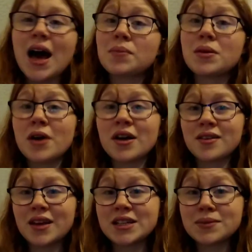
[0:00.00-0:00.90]
Happy
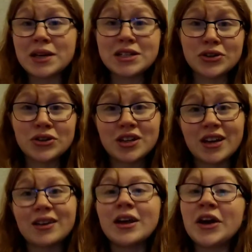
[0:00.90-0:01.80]
birthday to Peter
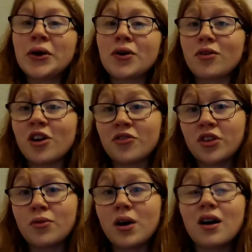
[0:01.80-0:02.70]
Cushing,
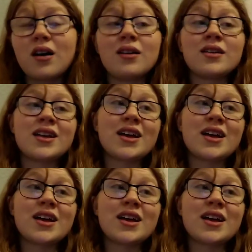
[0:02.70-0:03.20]
wherever you are.